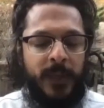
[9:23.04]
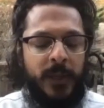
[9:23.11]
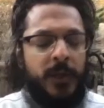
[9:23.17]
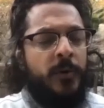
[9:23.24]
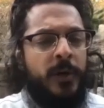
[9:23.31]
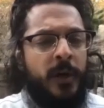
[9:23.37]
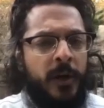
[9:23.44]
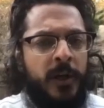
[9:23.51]
You
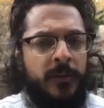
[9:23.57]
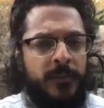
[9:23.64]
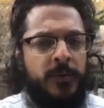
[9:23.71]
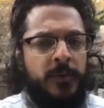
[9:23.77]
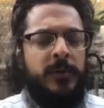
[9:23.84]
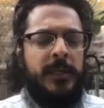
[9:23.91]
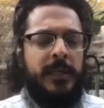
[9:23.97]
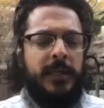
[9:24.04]
know, in our
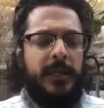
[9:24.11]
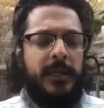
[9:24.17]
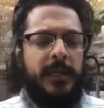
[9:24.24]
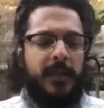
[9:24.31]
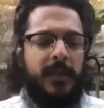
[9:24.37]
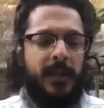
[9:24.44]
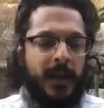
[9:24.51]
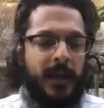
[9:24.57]
community,
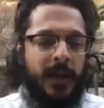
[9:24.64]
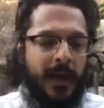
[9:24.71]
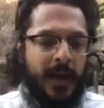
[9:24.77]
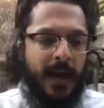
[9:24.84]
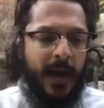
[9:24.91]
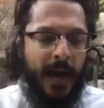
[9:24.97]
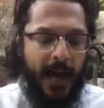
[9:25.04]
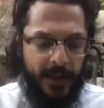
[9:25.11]

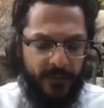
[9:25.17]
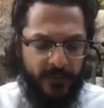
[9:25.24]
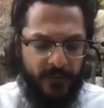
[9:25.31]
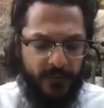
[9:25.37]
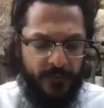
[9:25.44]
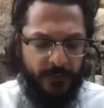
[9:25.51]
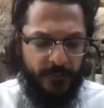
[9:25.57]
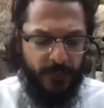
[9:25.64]
I have
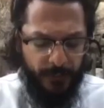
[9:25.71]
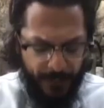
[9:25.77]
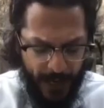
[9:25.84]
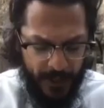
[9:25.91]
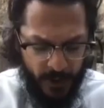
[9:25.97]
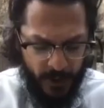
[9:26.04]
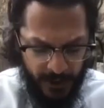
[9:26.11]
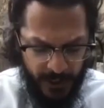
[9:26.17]

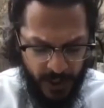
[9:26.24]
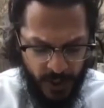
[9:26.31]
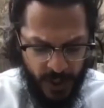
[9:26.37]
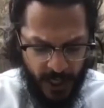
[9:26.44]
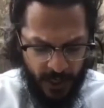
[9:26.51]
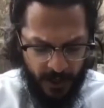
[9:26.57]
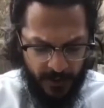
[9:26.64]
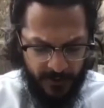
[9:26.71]
perpetually
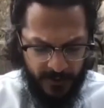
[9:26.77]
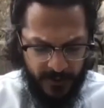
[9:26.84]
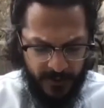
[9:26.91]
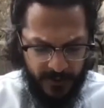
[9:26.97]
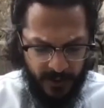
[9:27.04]
shared